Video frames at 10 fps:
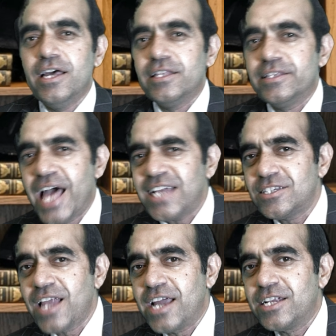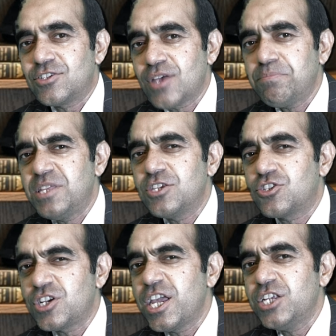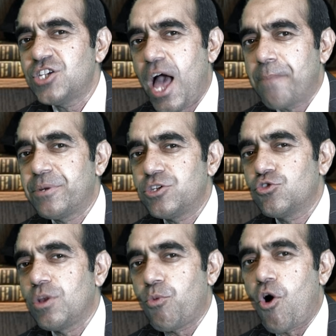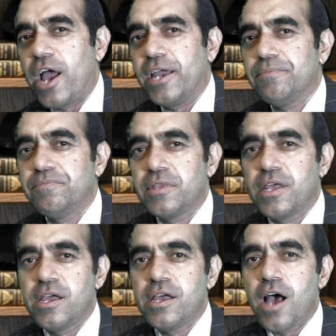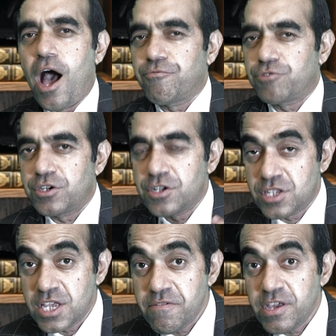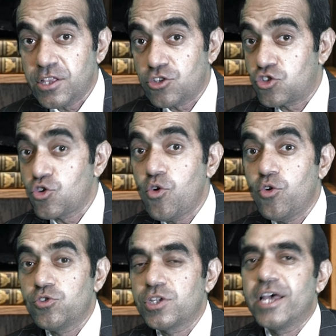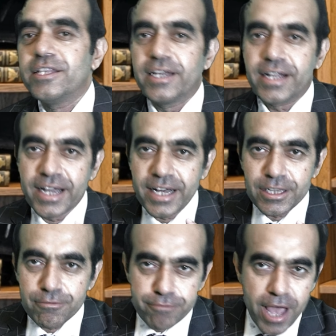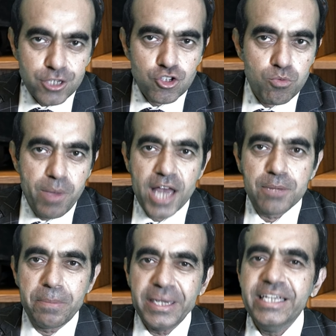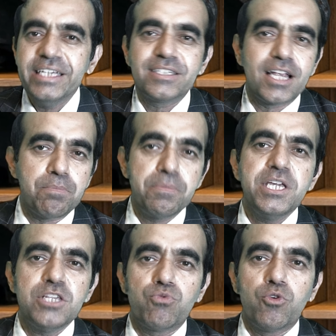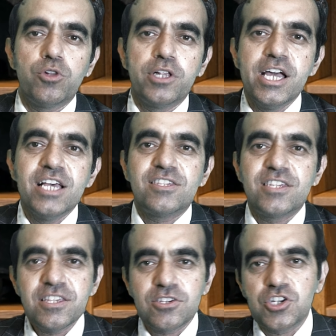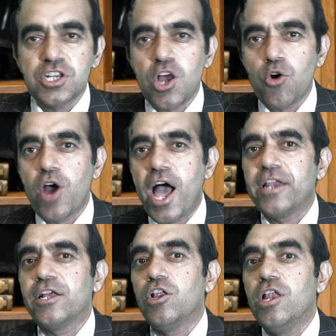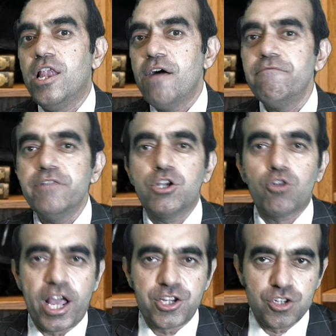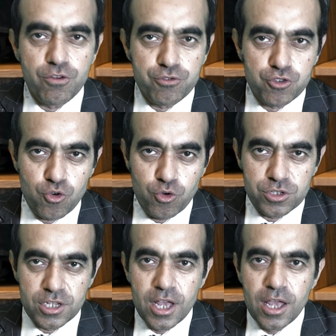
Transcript: That night, something strange happened to the boy. After receiving the stones, the girl went to bed pleased and peaceful since she now had a lovely collection of stones.